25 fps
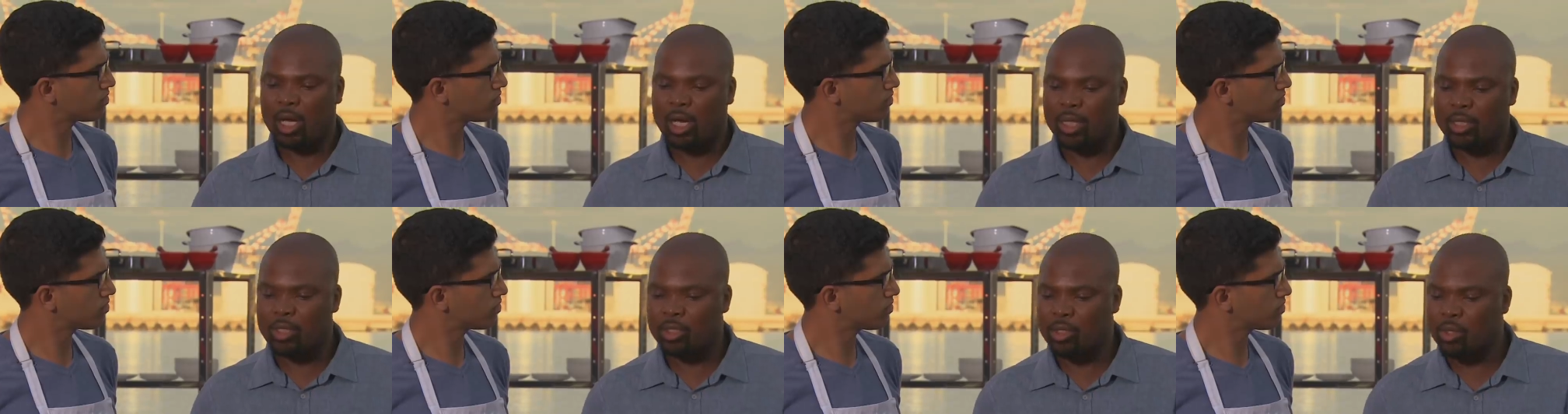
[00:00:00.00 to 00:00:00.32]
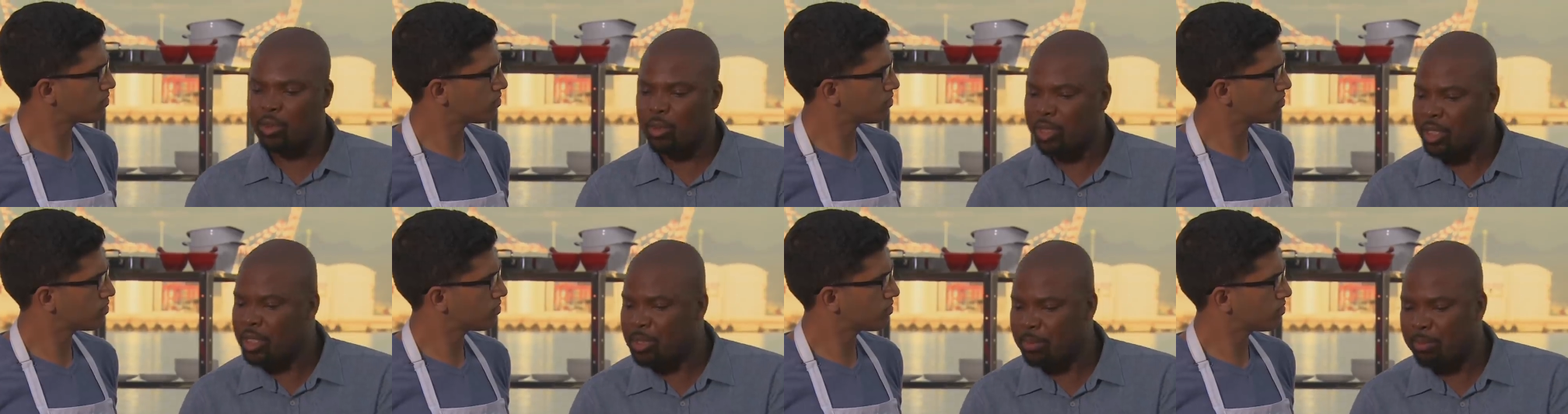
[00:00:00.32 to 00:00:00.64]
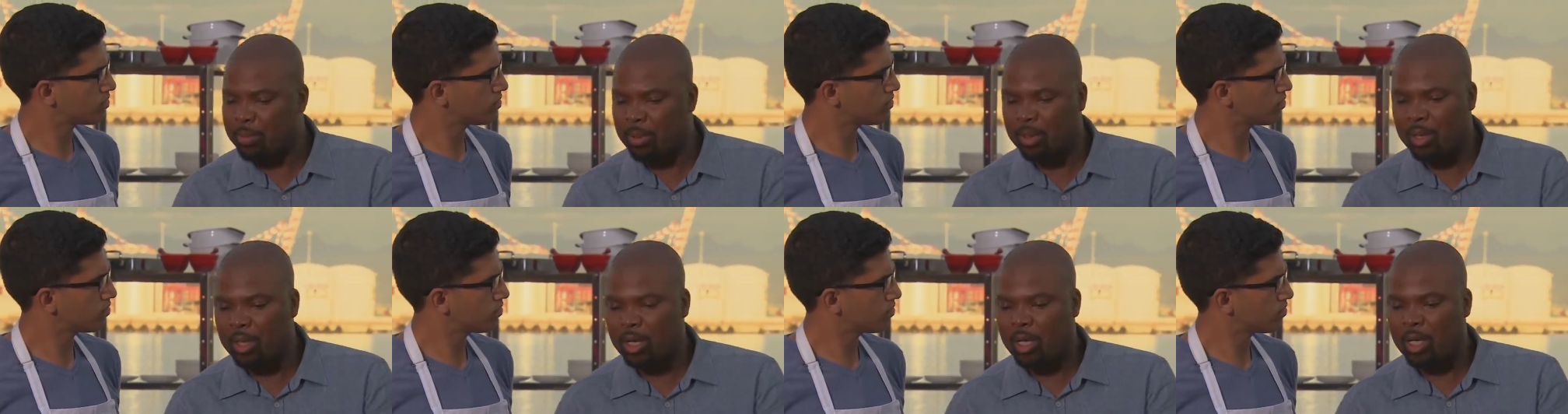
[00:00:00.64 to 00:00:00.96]
Speaker 1: It's
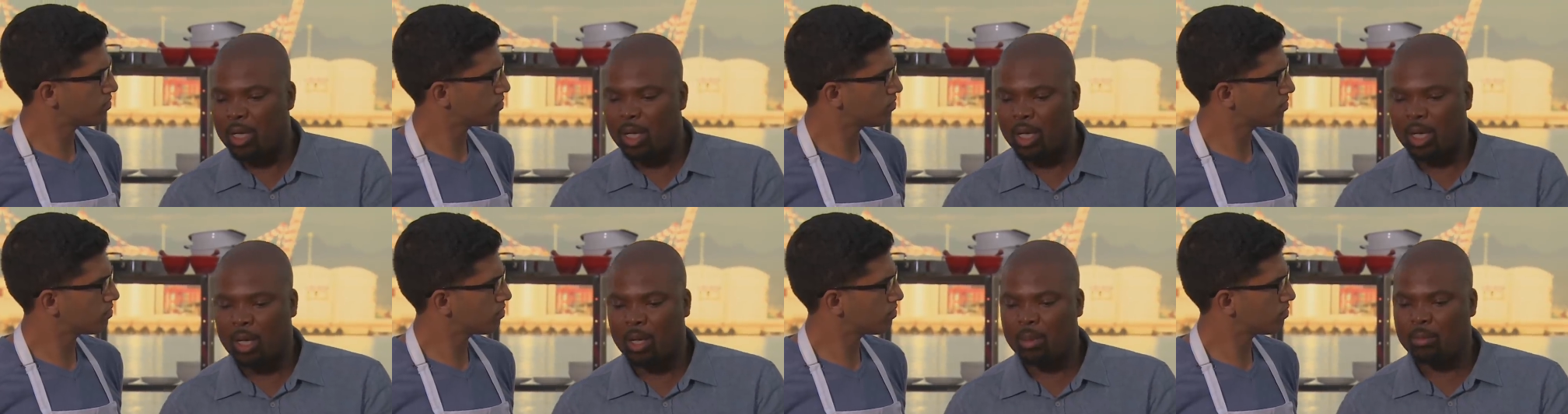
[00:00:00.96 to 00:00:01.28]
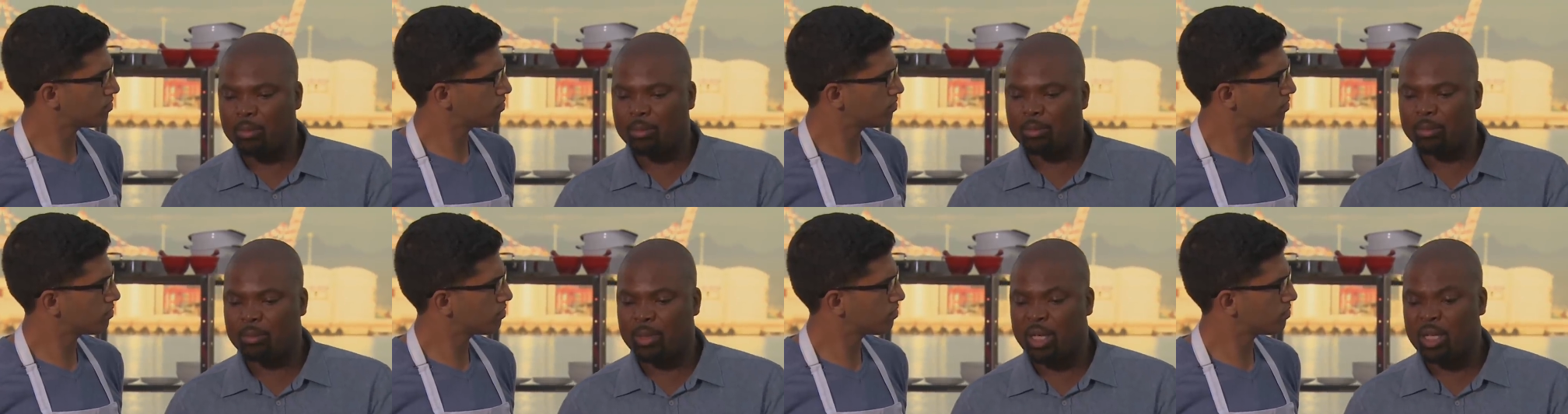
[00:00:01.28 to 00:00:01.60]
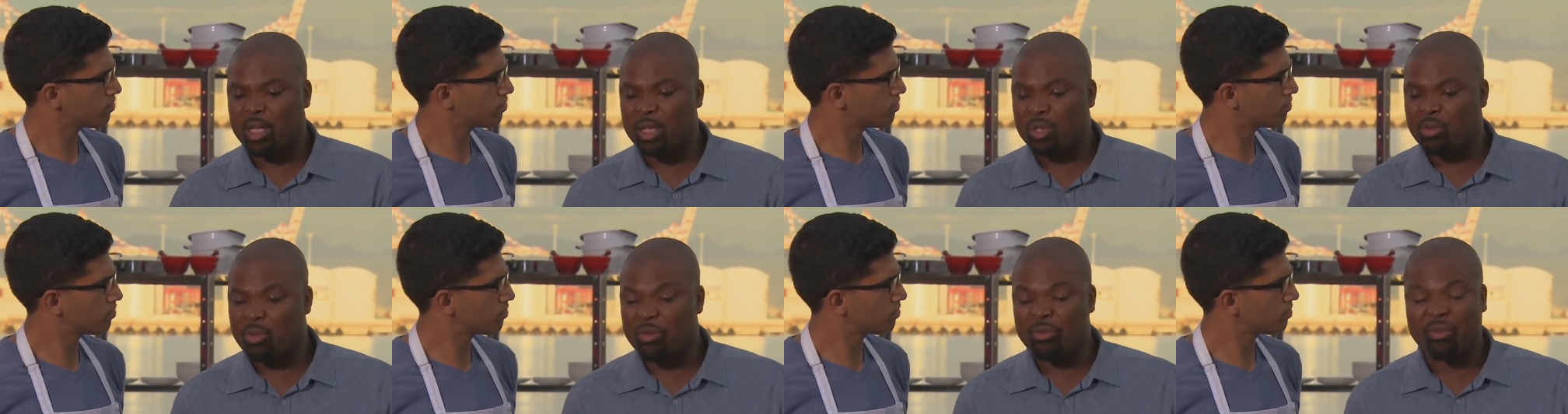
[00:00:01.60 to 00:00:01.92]
crisp um,
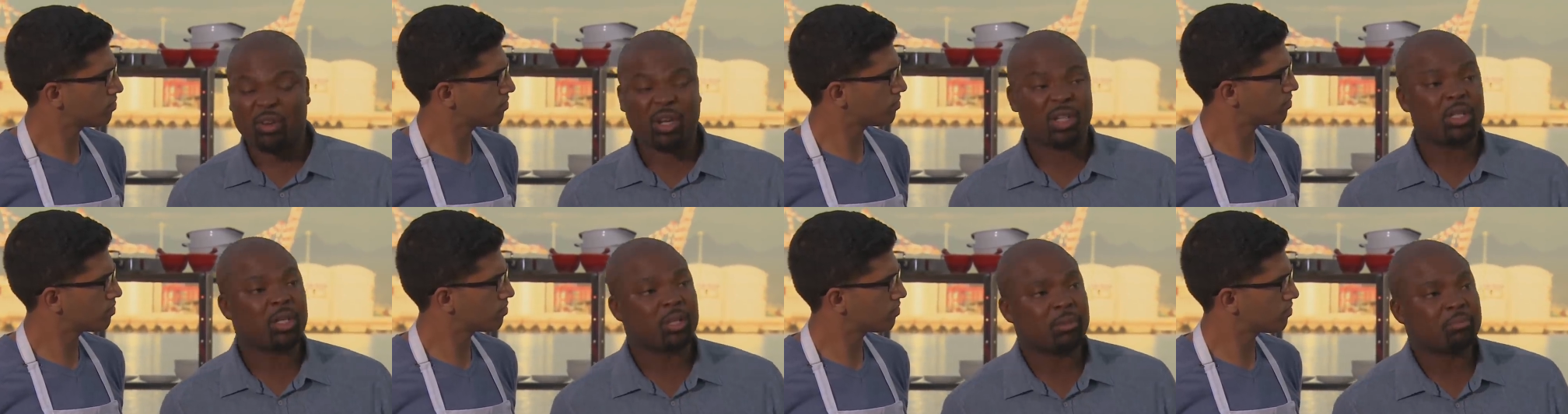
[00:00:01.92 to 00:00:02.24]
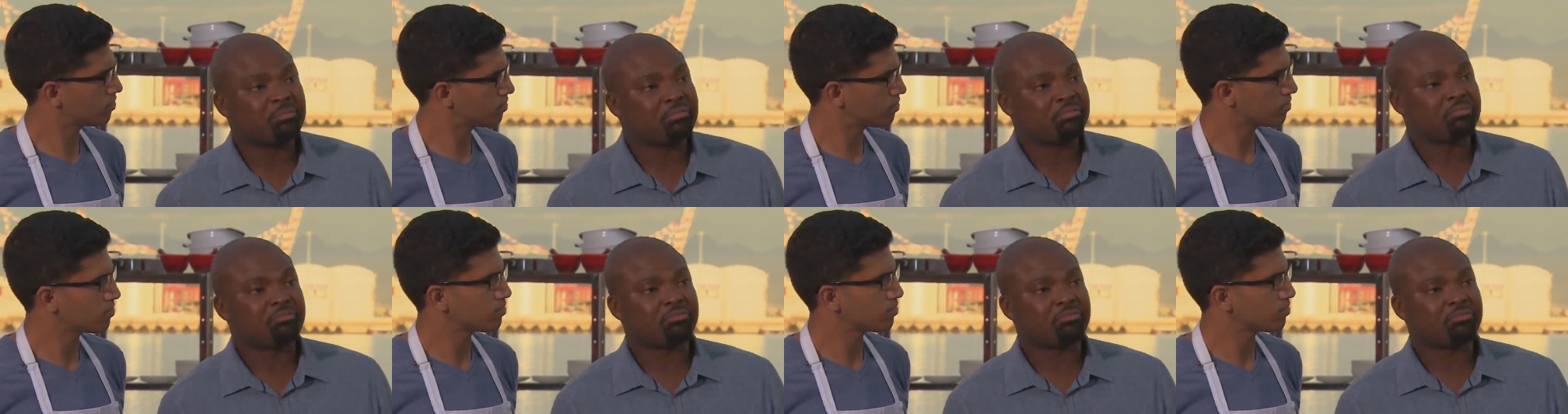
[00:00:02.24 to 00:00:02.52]
and it's refreshing.